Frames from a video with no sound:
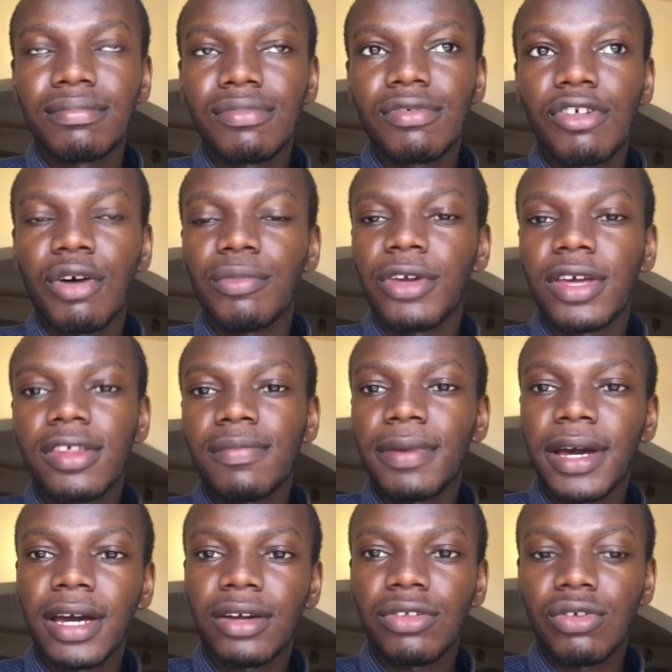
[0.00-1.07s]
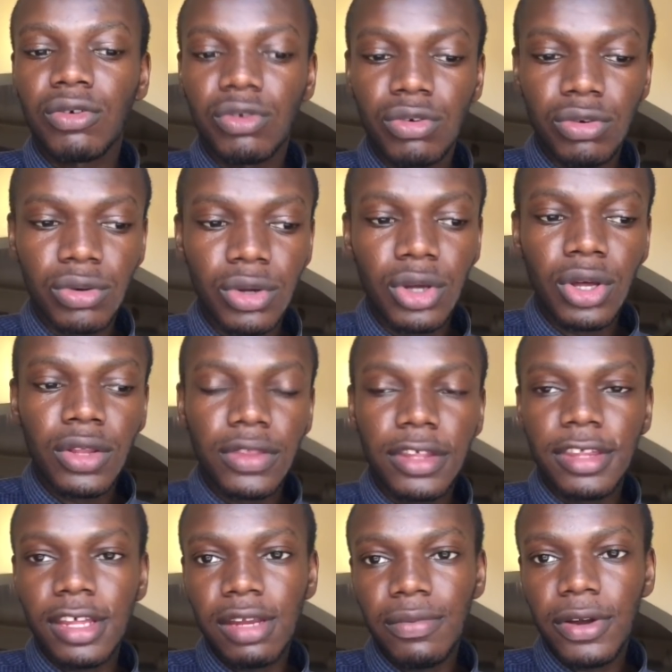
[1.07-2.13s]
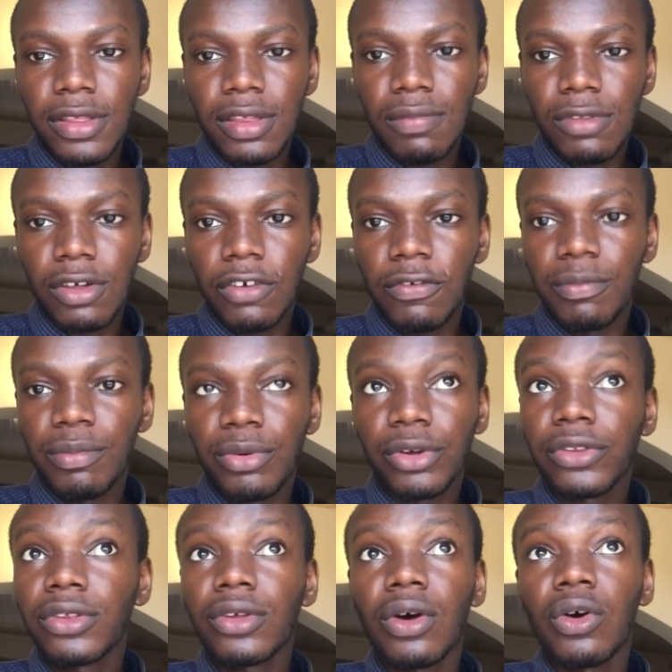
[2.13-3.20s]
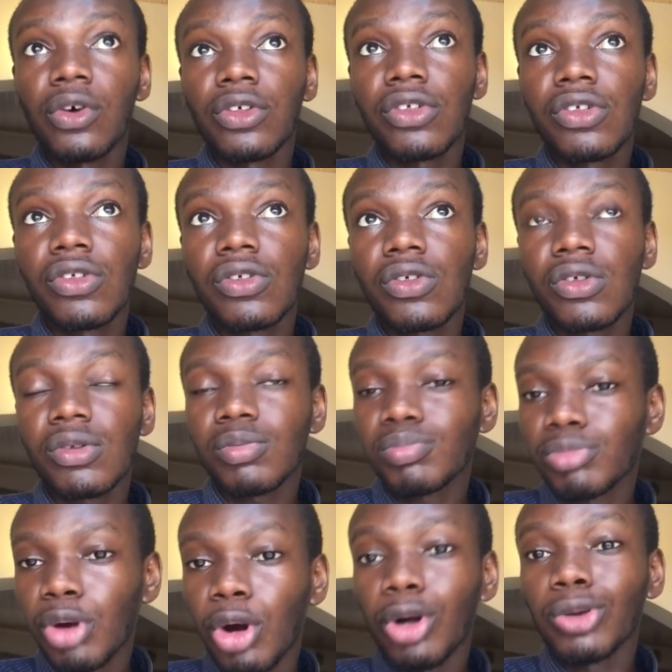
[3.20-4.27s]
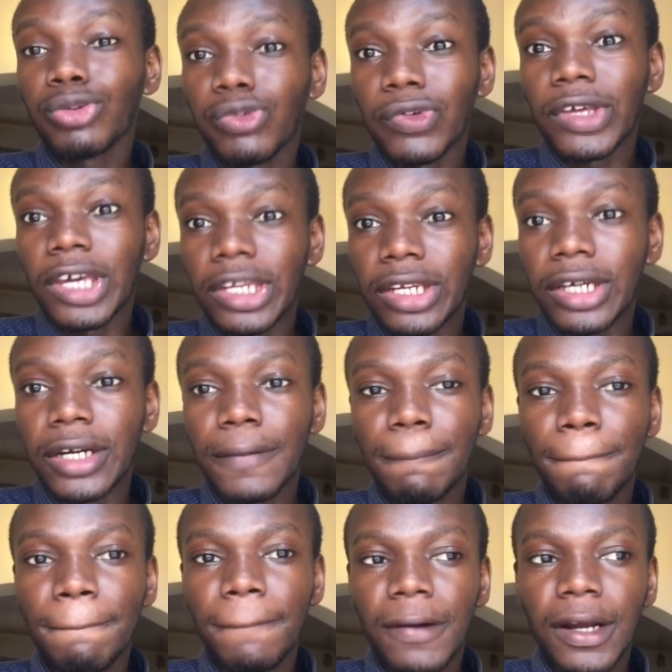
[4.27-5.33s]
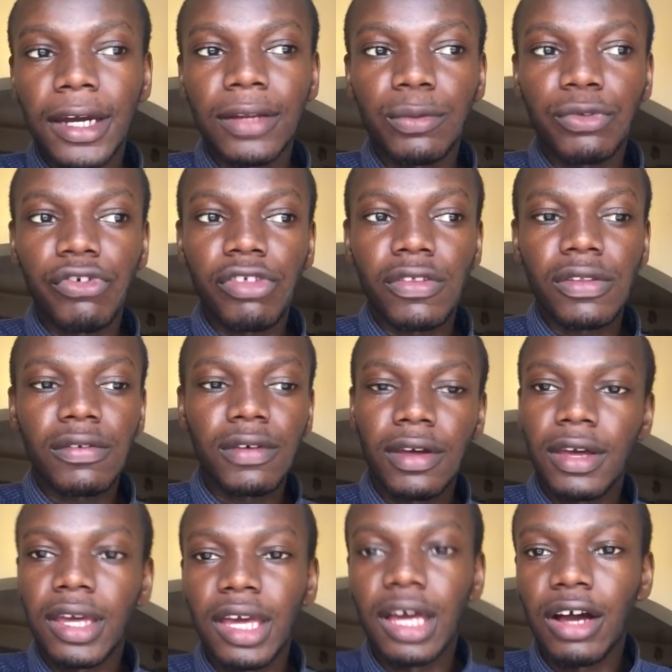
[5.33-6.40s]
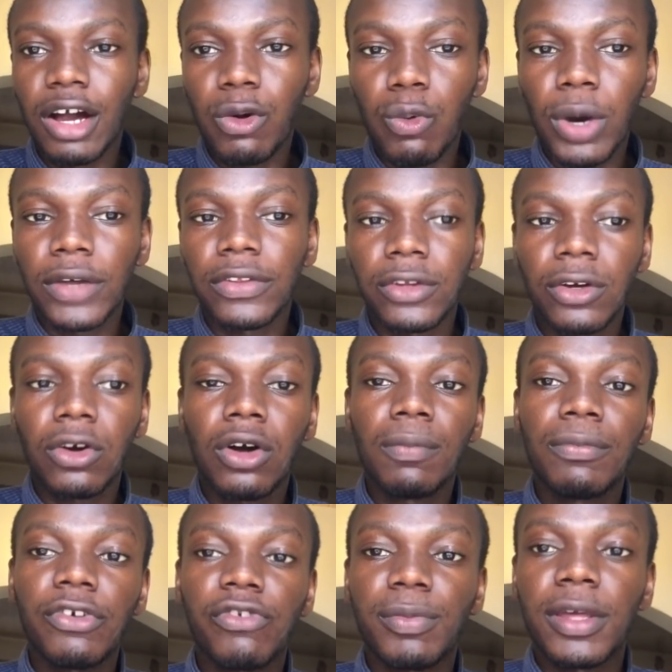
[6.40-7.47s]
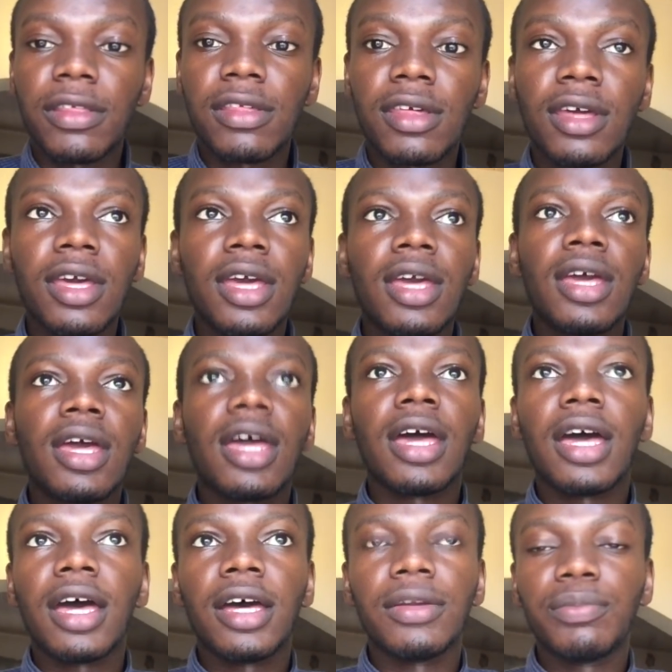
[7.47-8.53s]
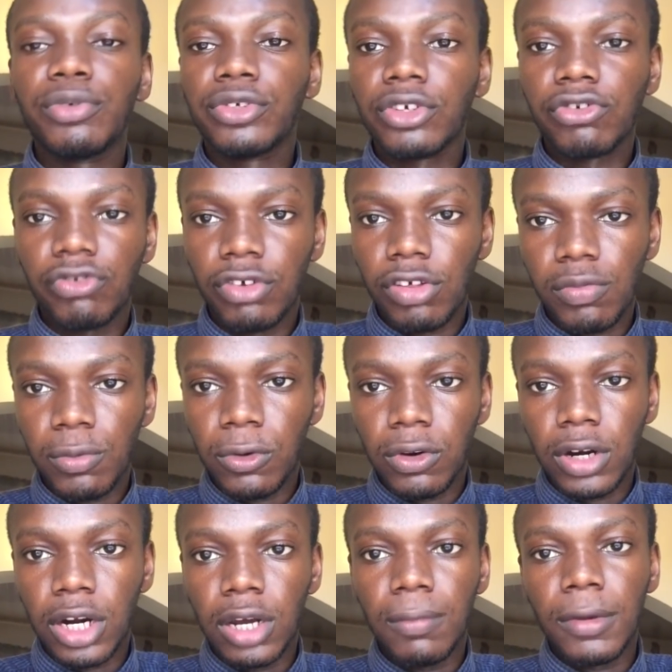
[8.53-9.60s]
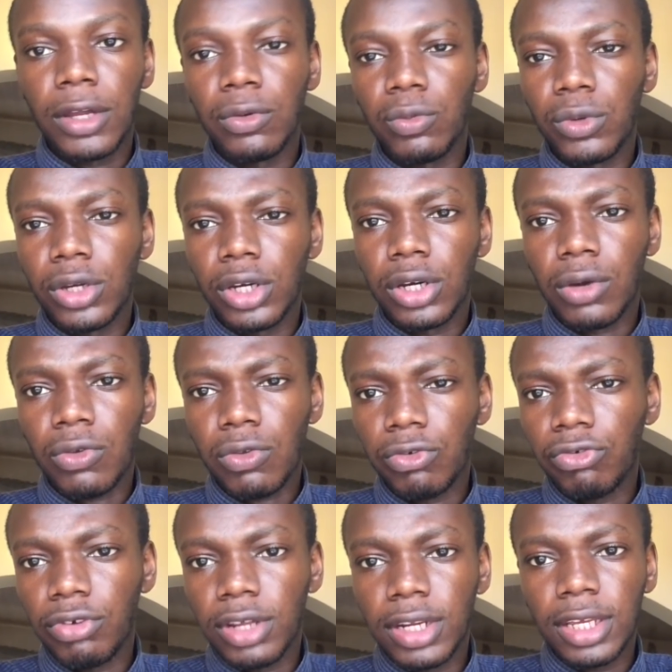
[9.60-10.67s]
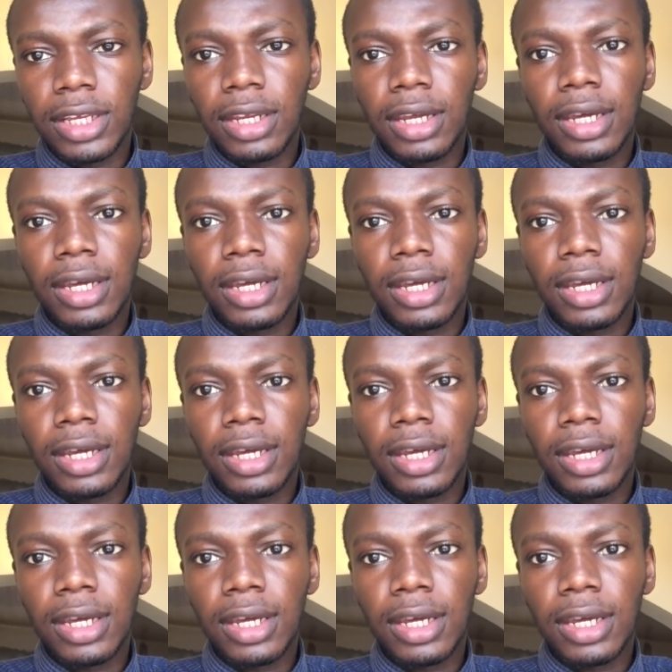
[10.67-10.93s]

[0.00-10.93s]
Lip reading: some years back. So the celebrant himself brought us all together, right, which is quite an accomplishment, and put us through this program, and we are also training